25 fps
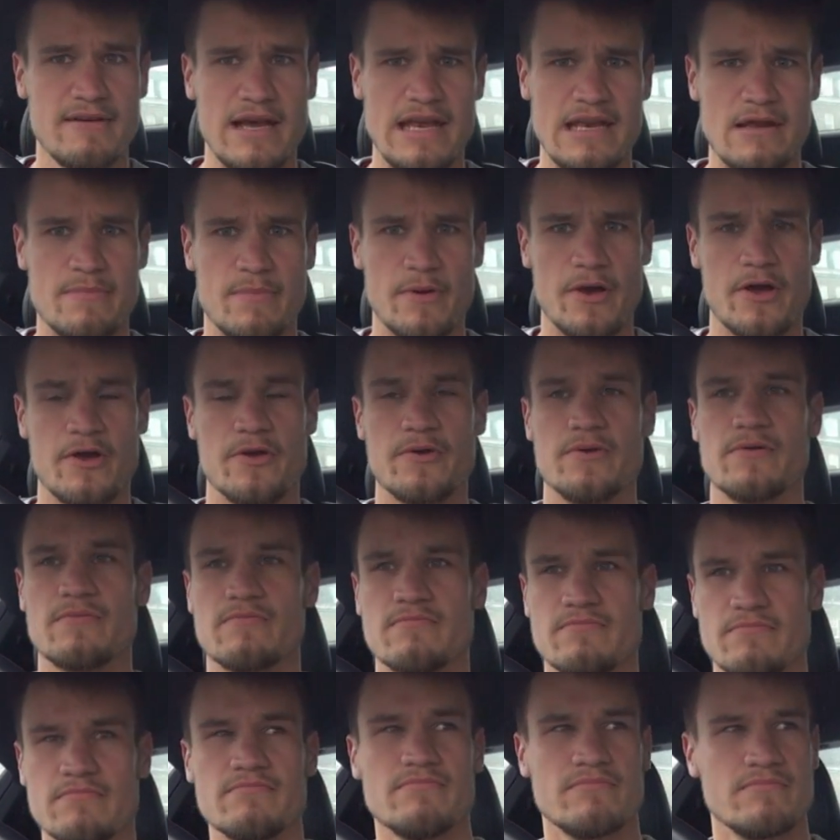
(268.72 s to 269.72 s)
In the blue,
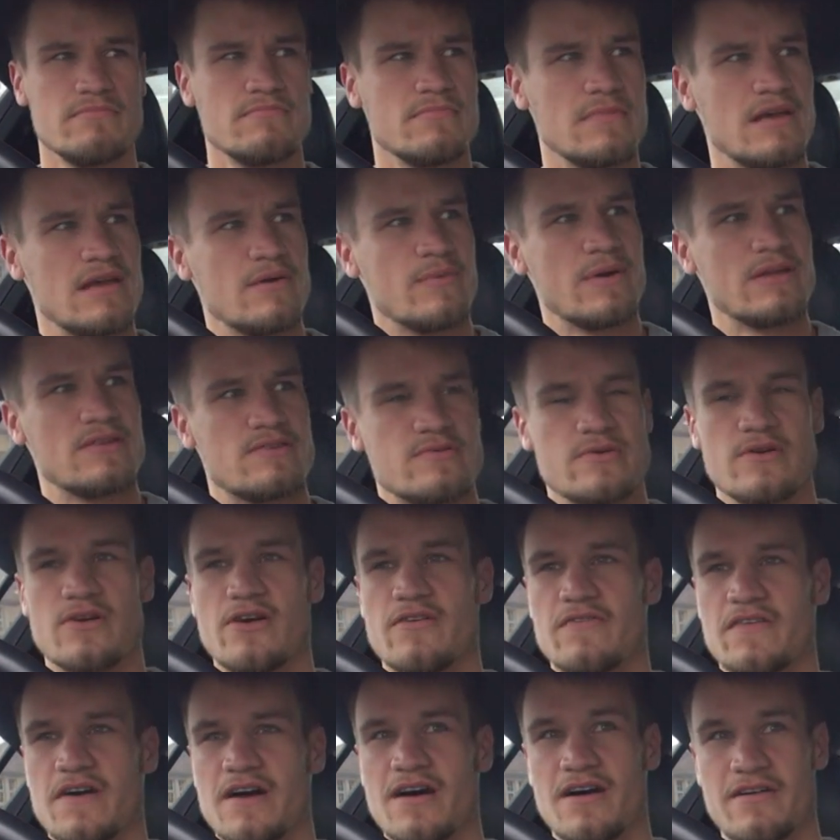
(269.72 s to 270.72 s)
it went to a
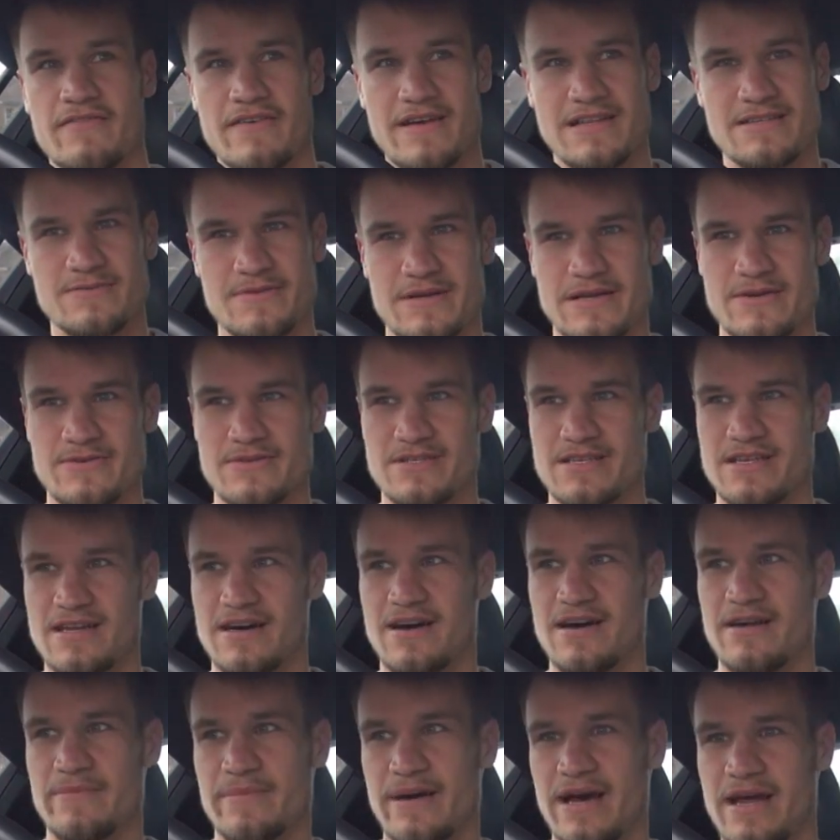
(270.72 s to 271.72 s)
lot of car events when it was in
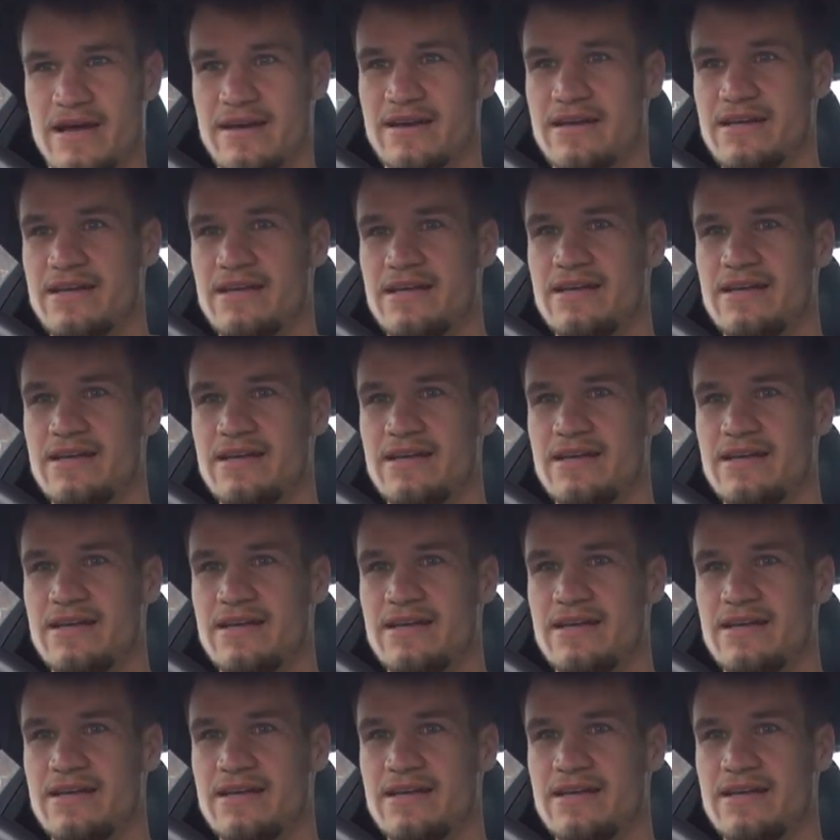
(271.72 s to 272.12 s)
Iron Man.